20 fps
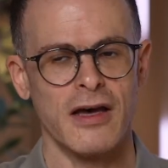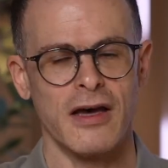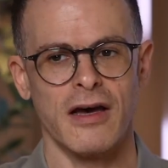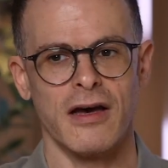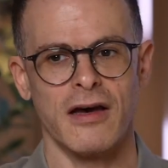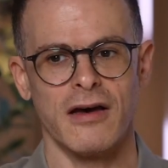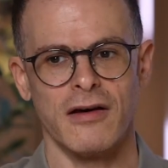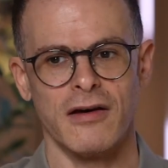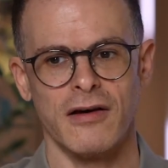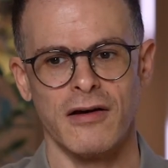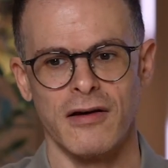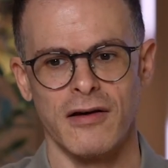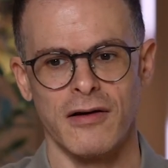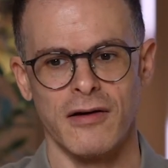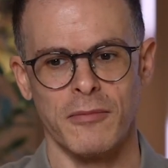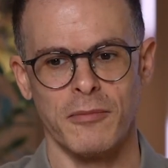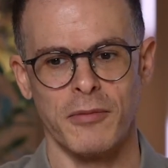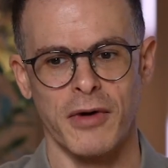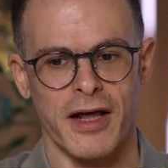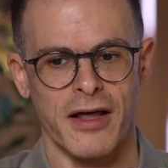
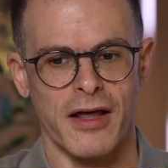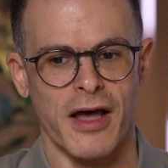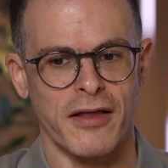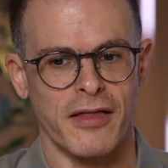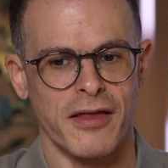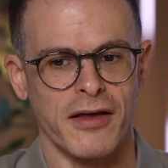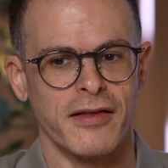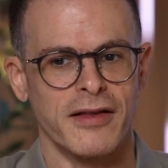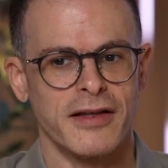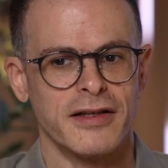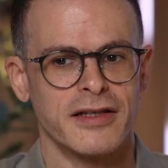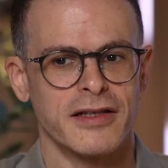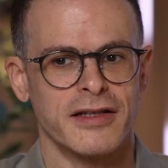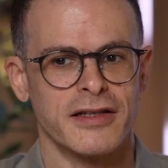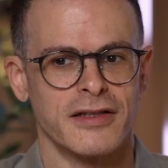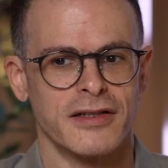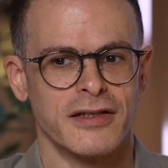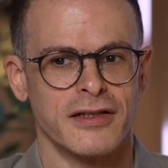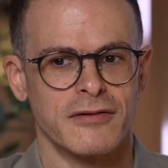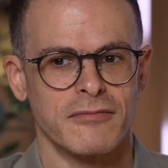But I think this
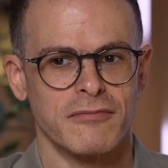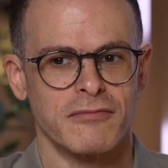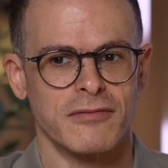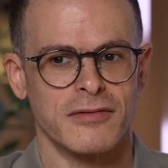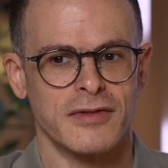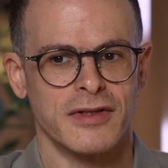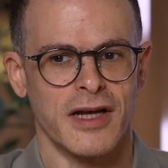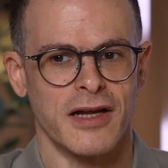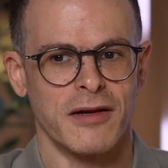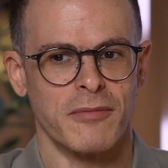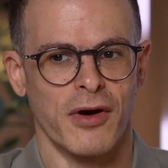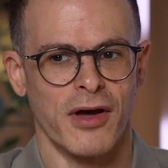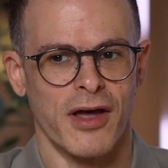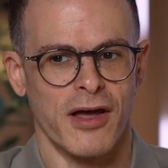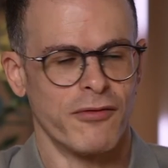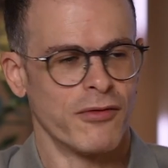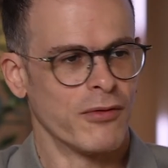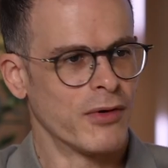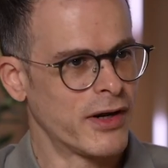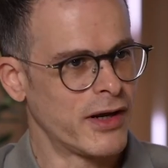is said by
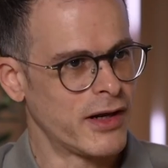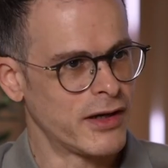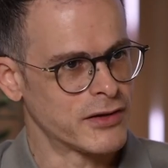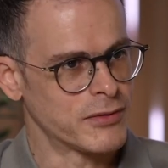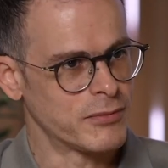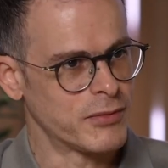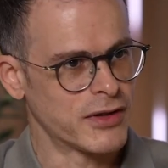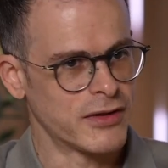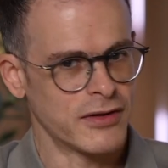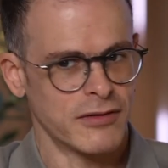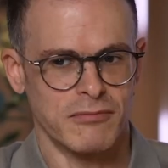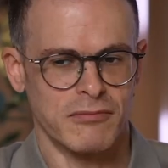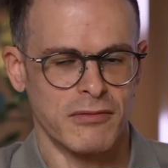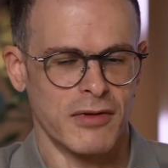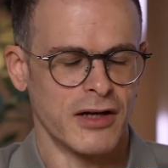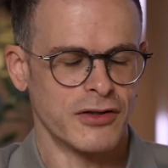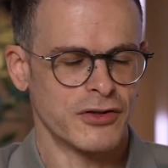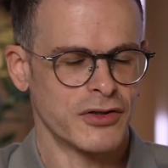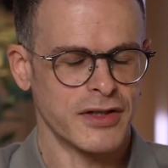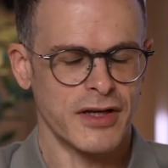everyone else. But
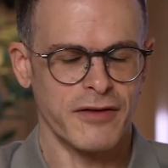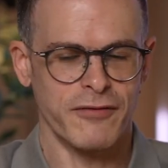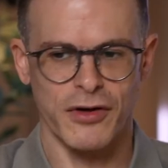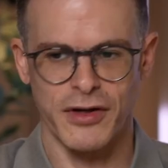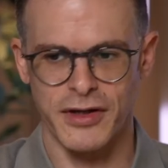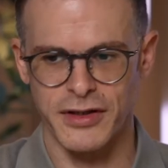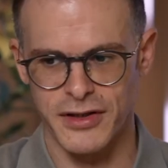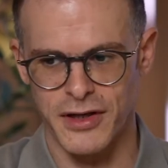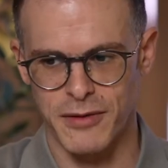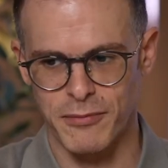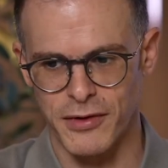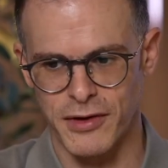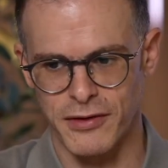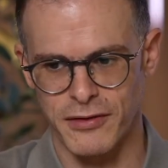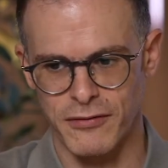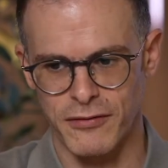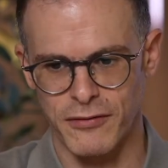I'll just give you an example.